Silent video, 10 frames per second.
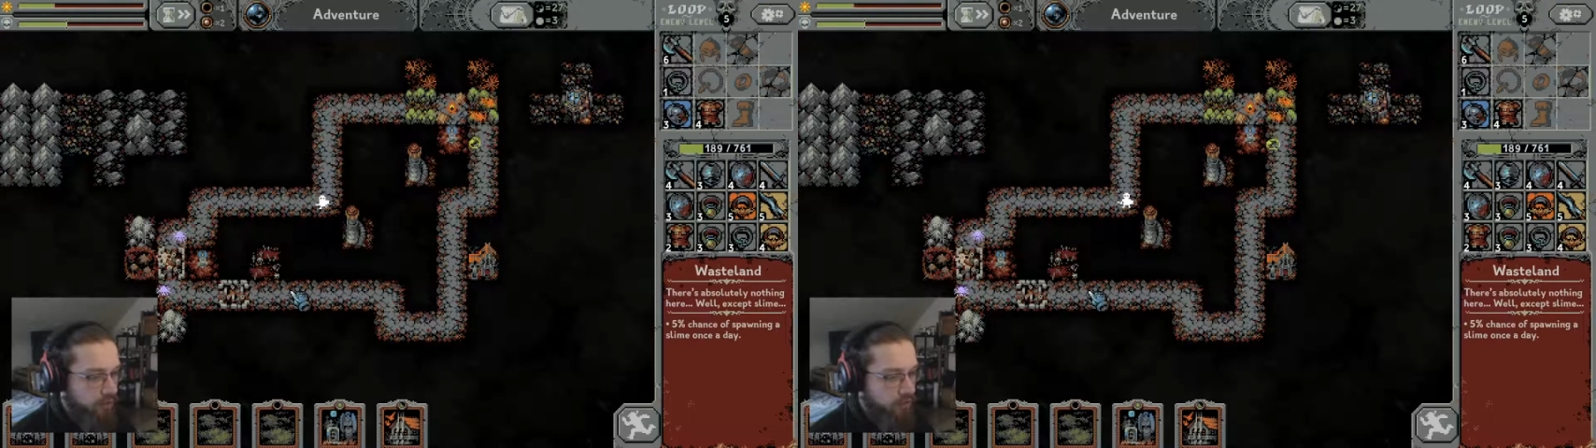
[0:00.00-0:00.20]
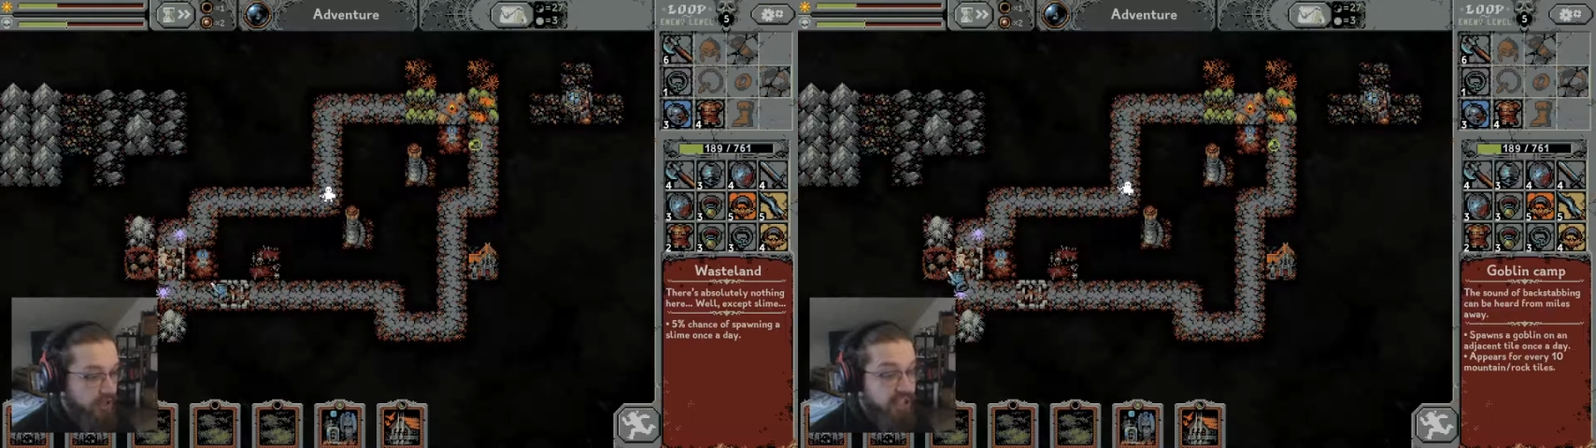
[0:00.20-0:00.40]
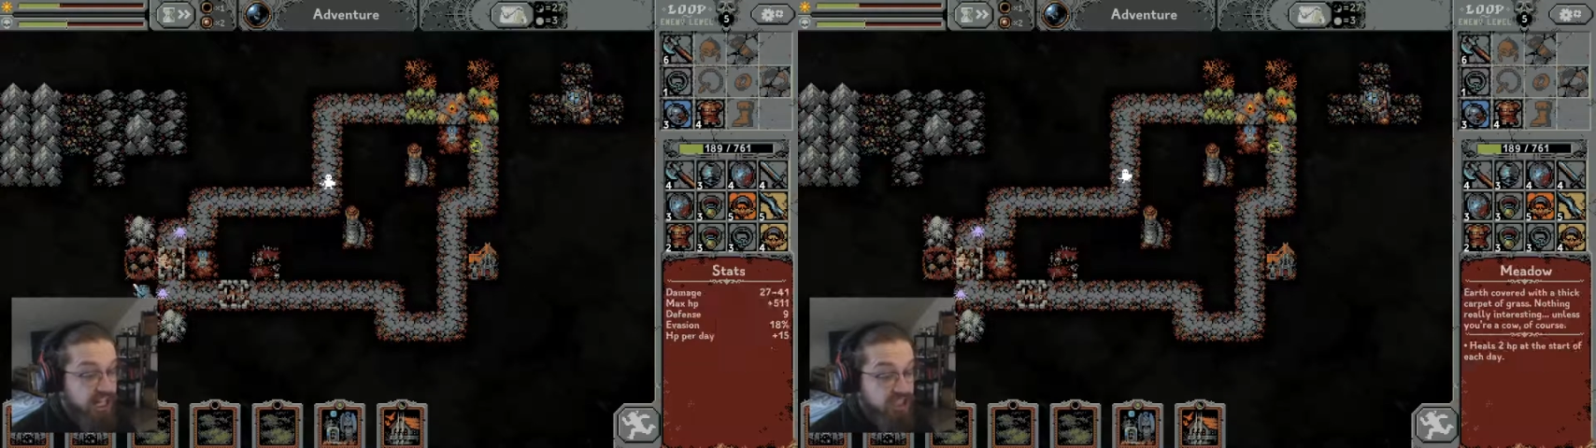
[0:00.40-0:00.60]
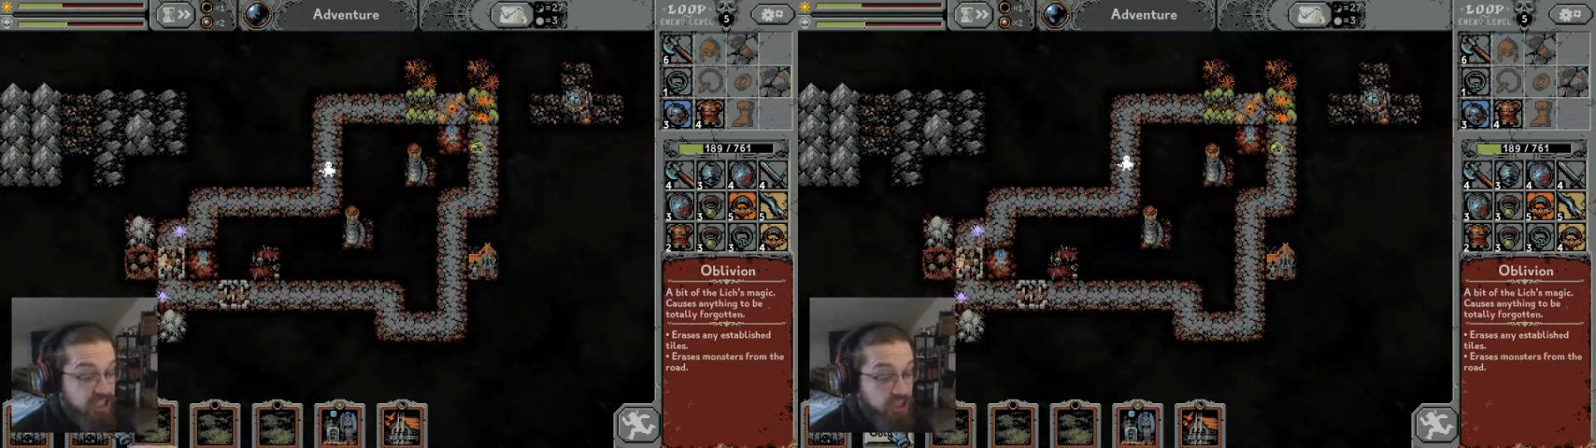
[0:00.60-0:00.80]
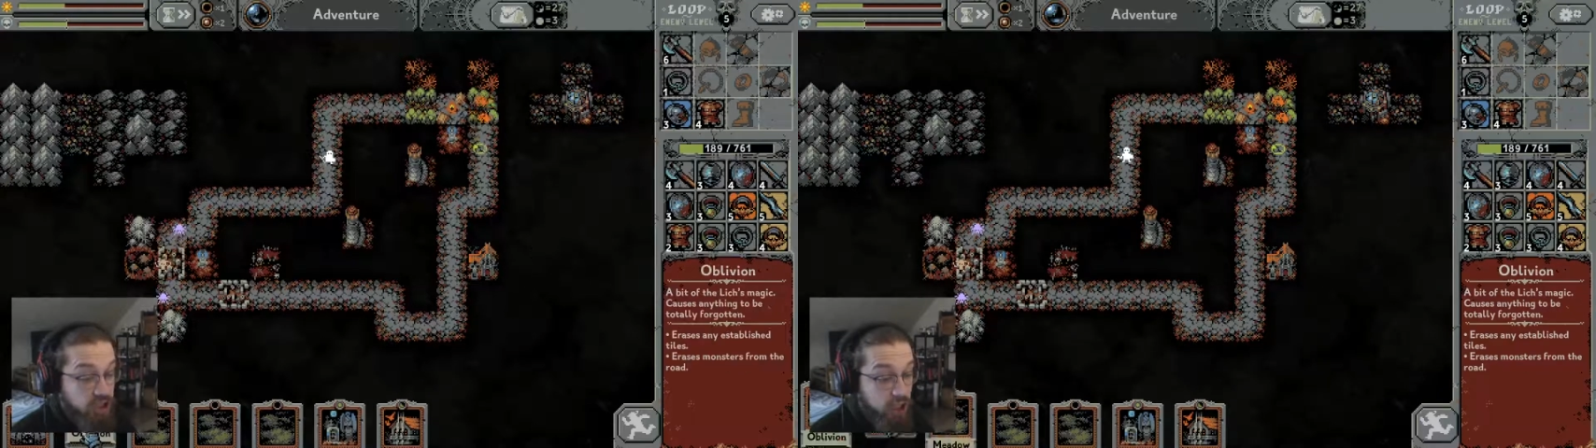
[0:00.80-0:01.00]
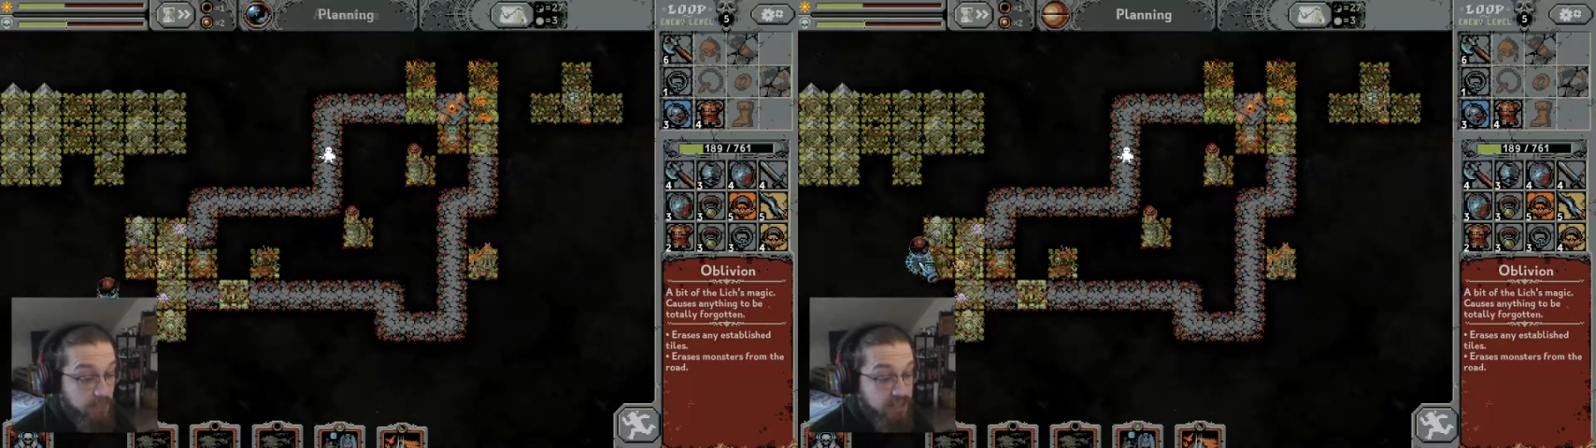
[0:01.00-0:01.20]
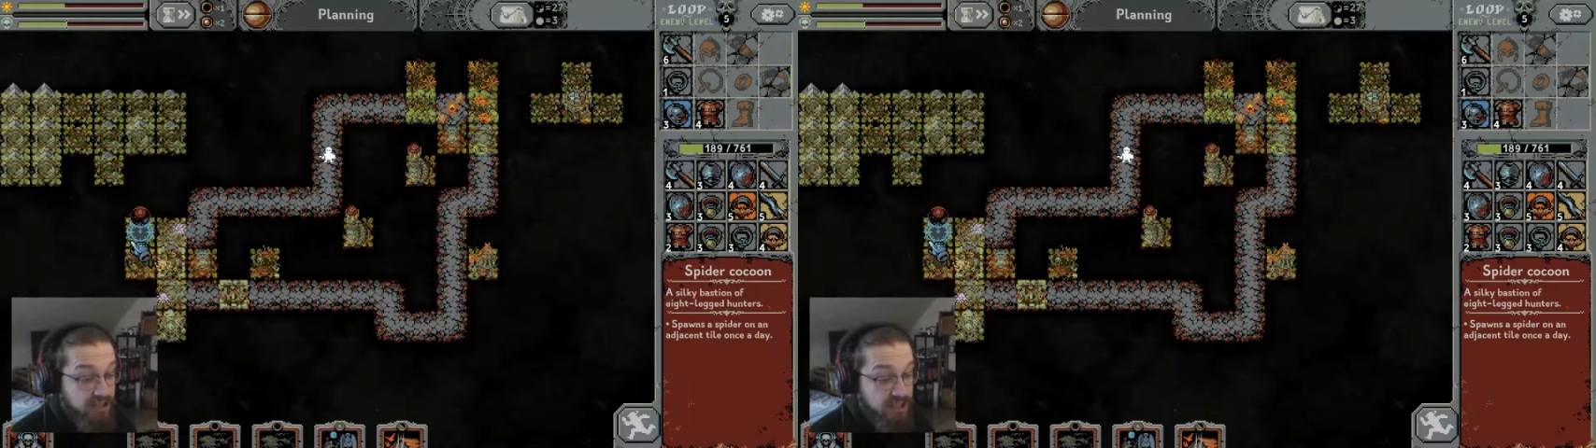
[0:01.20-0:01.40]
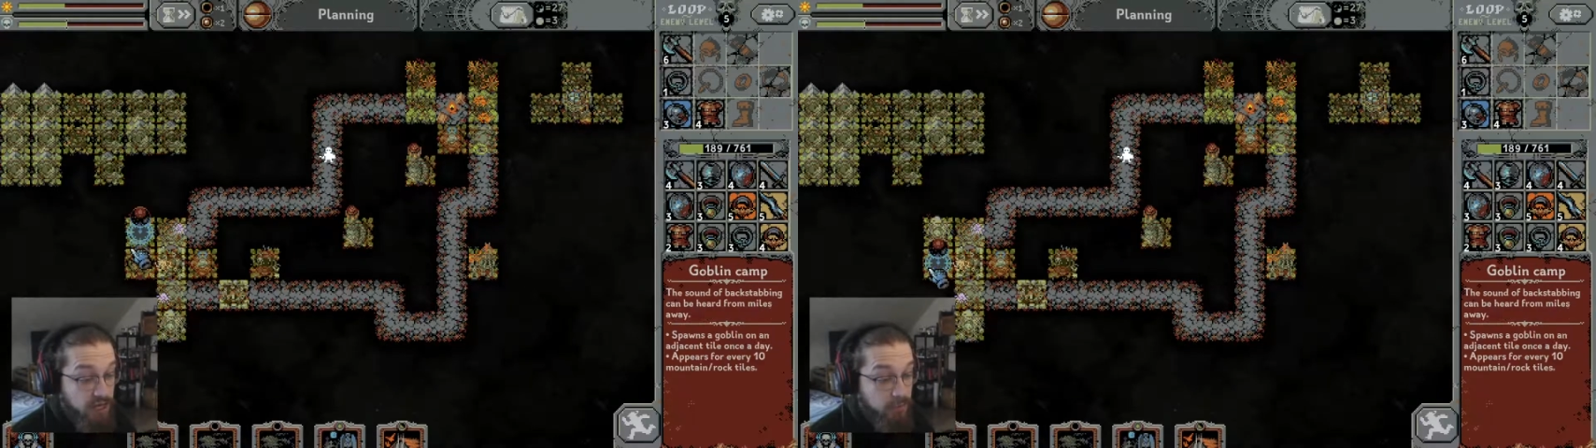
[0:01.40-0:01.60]
There's a goblin
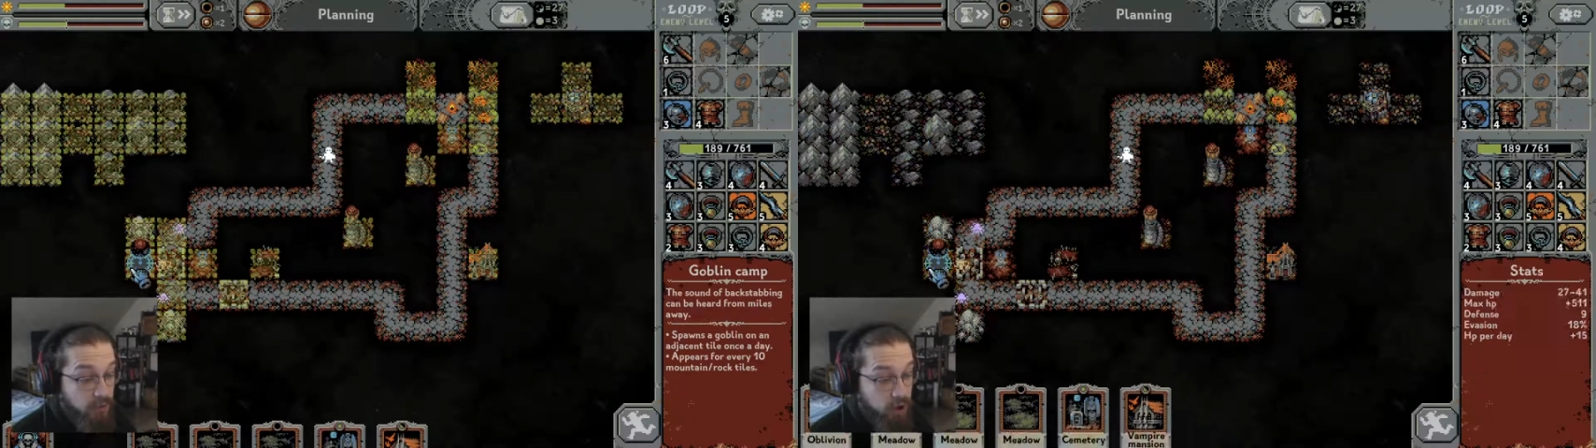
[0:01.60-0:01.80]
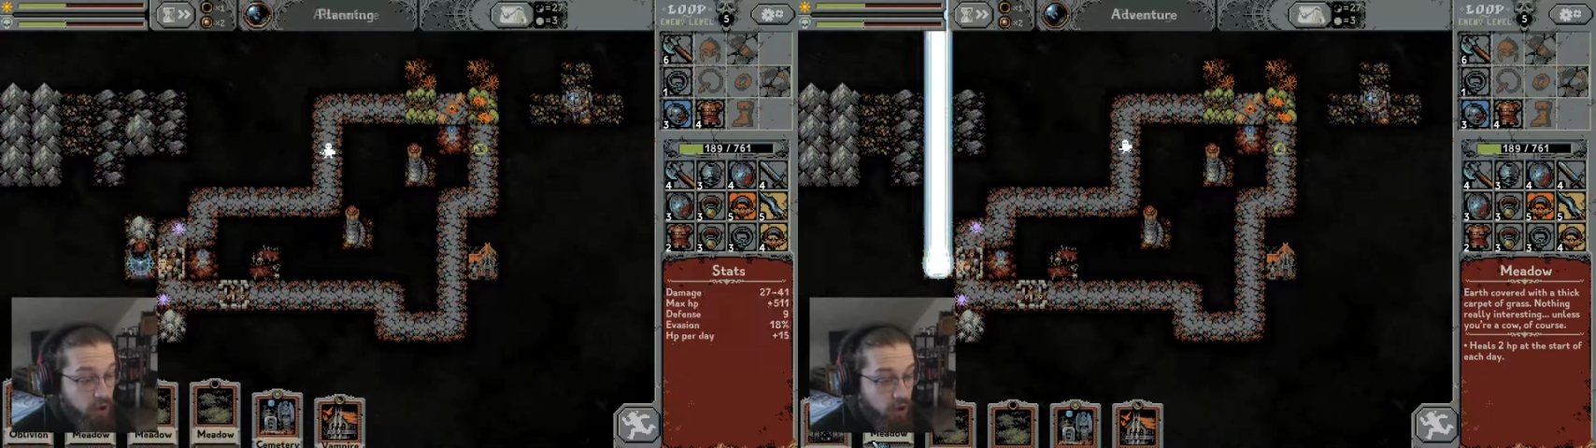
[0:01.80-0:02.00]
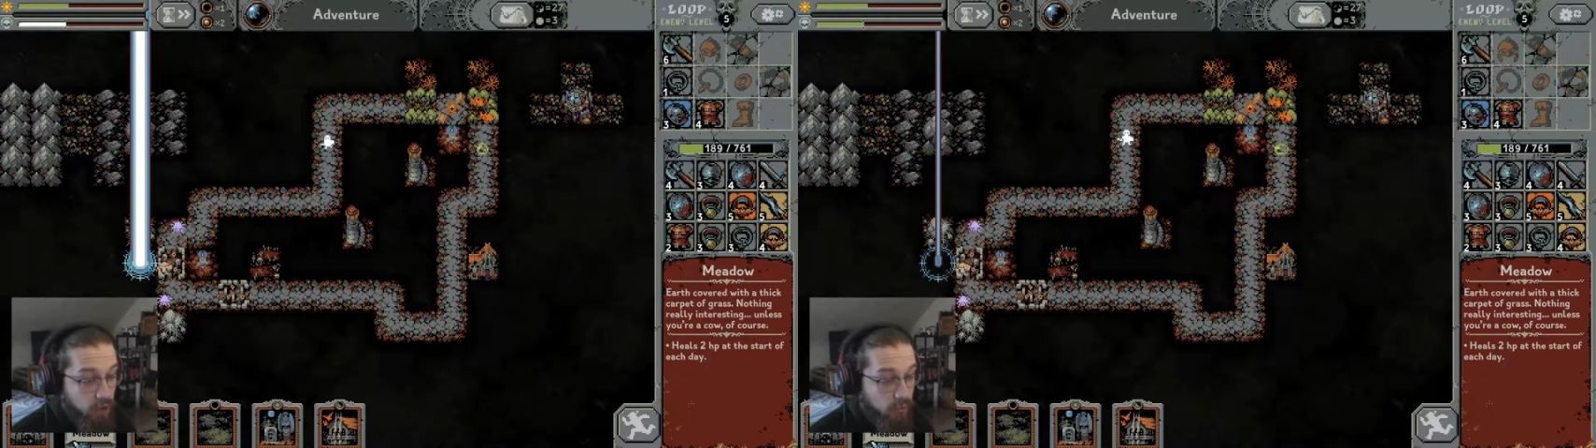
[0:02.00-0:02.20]
camp. No.